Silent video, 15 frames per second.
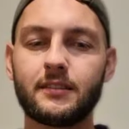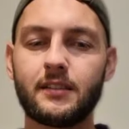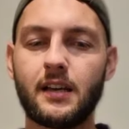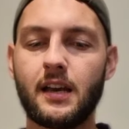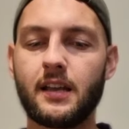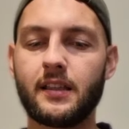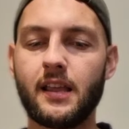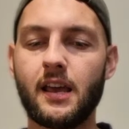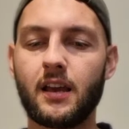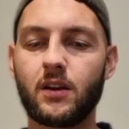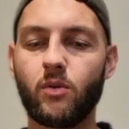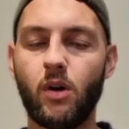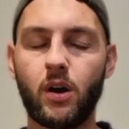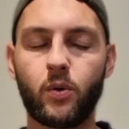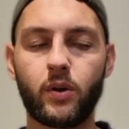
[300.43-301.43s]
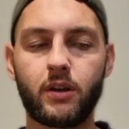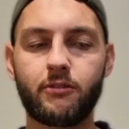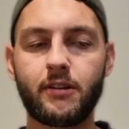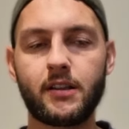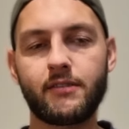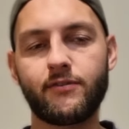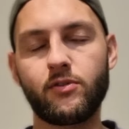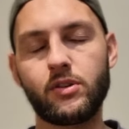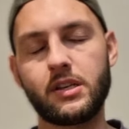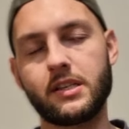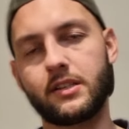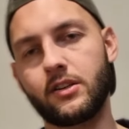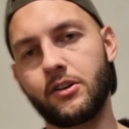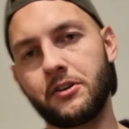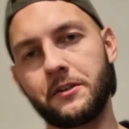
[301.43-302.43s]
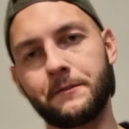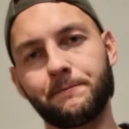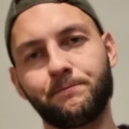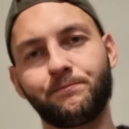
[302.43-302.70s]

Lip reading: and they're quite quick around the footy. So